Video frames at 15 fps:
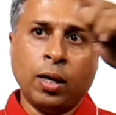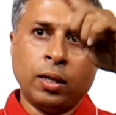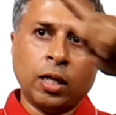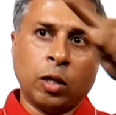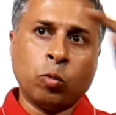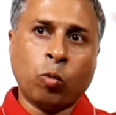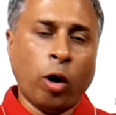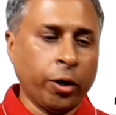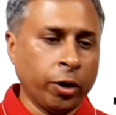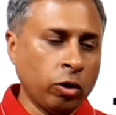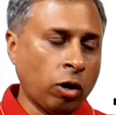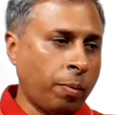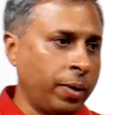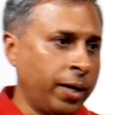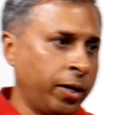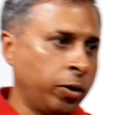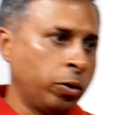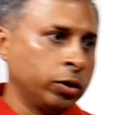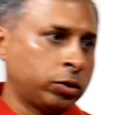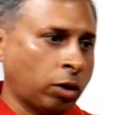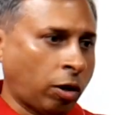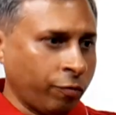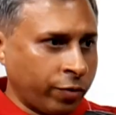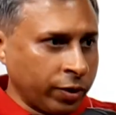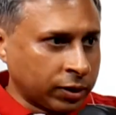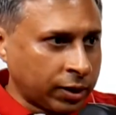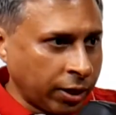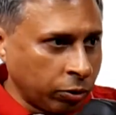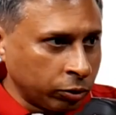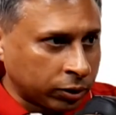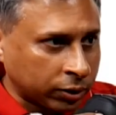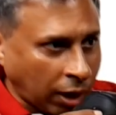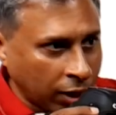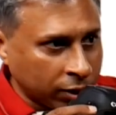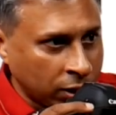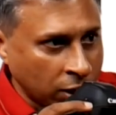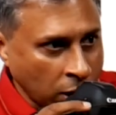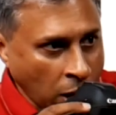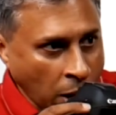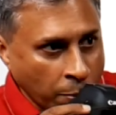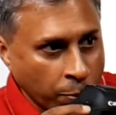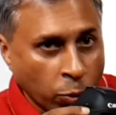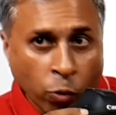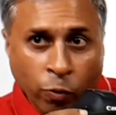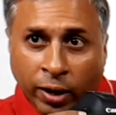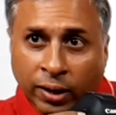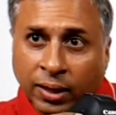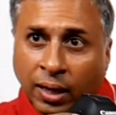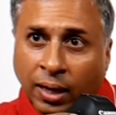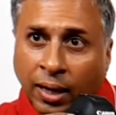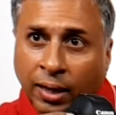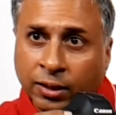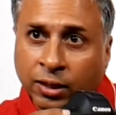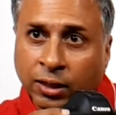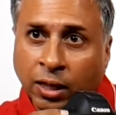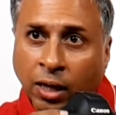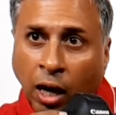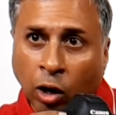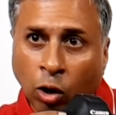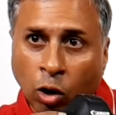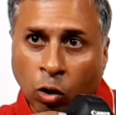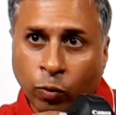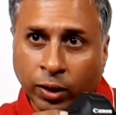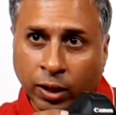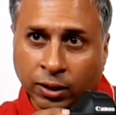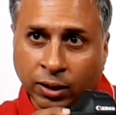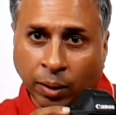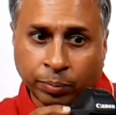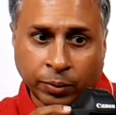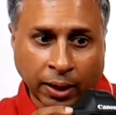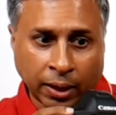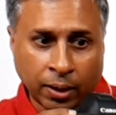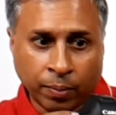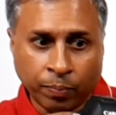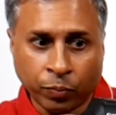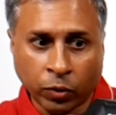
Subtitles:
then what you normally do is obviously you start moving the lens along with the subject.